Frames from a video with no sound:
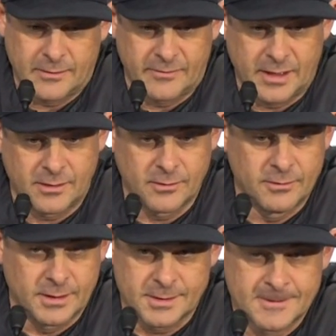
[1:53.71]
fight through
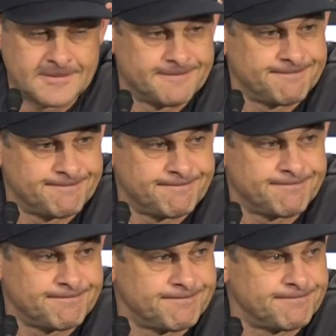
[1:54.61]
this.
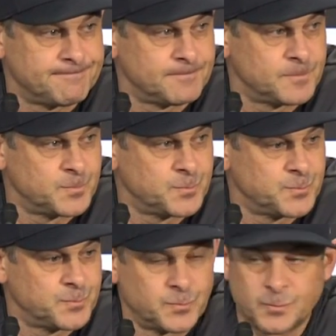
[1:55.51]

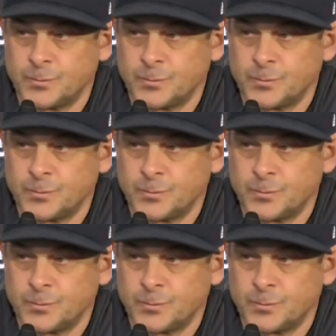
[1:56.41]
Andy.